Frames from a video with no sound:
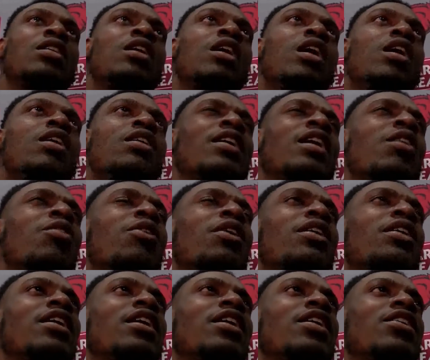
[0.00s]
Not right
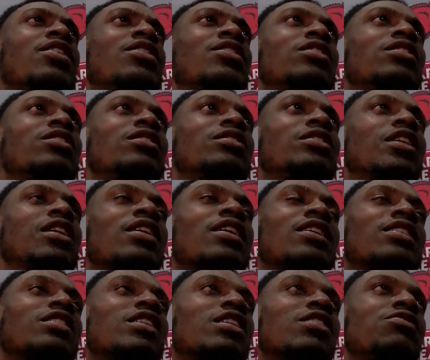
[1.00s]
now. I
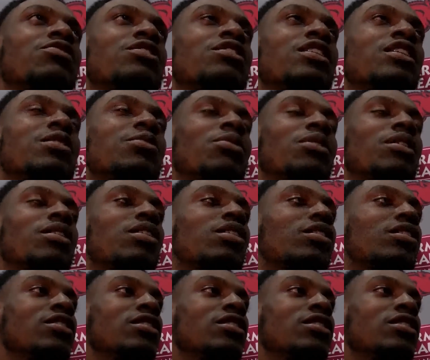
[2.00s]
can't think of his name right now.